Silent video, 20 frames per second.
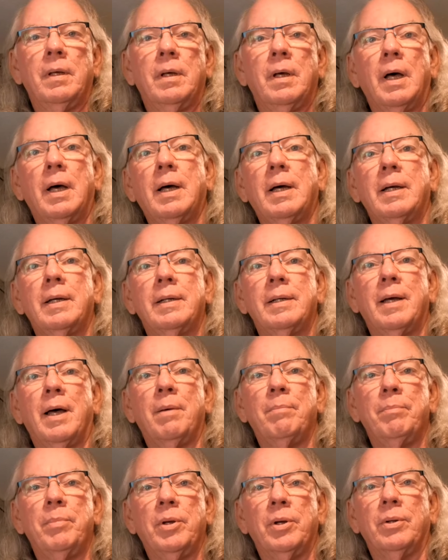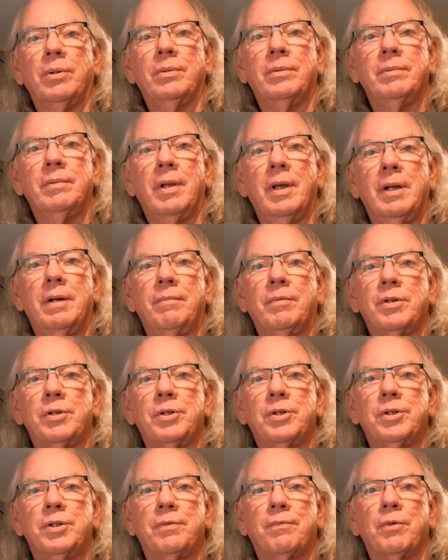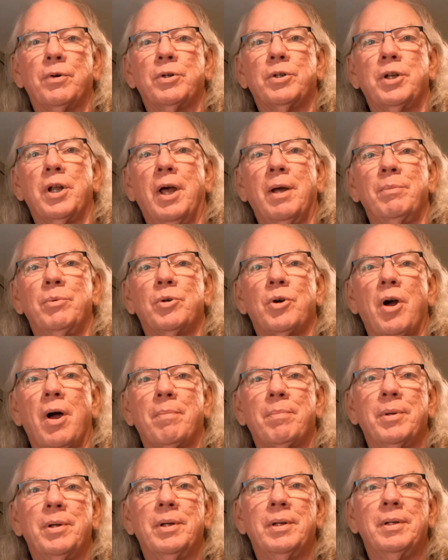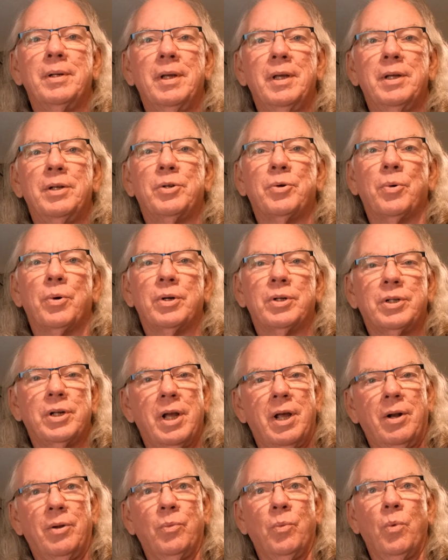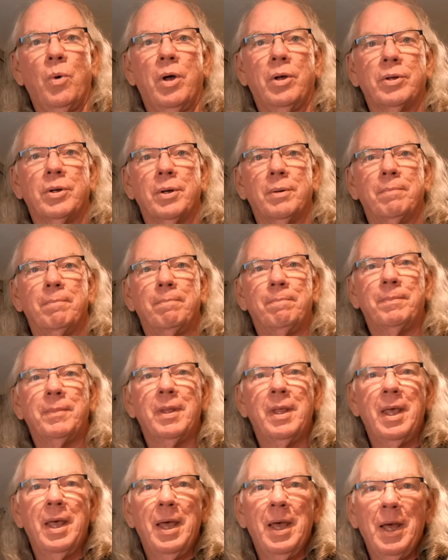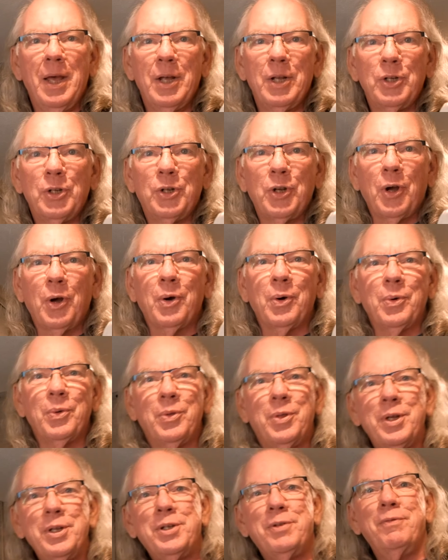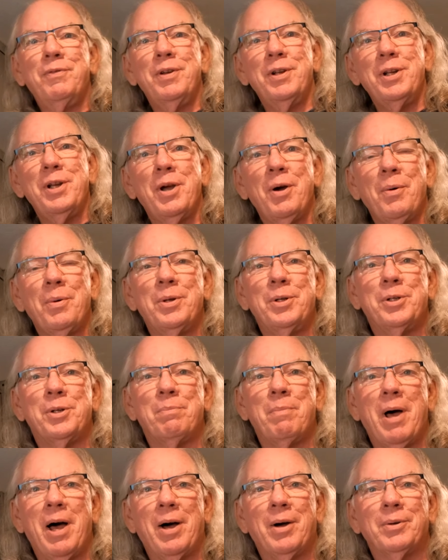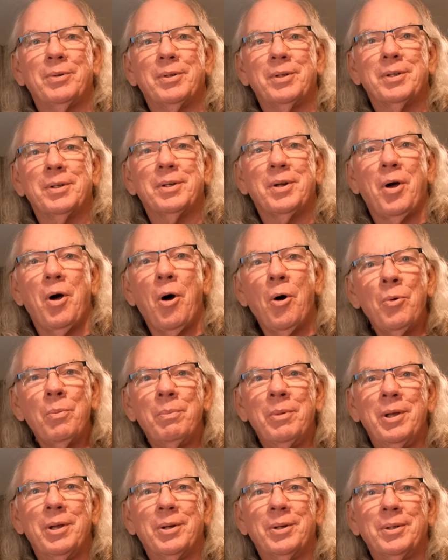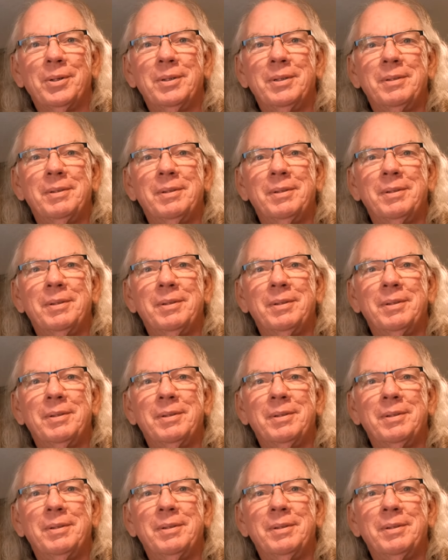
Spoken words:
Hi, I'm Bill, and if this is the first time dropping into our channel, welcome. So this video is about oatmeal